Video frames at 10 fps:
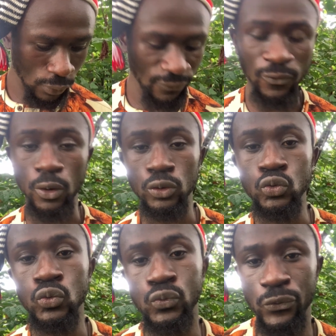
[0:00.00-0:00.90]
for
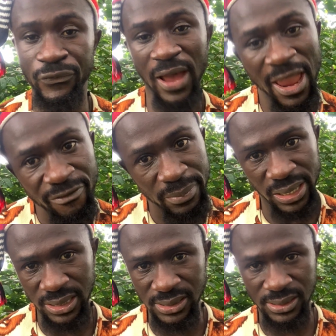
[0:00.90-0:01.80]
2 to 5
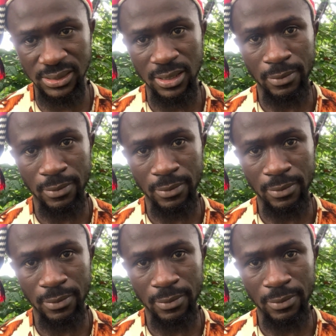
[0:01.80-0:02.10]
minutes.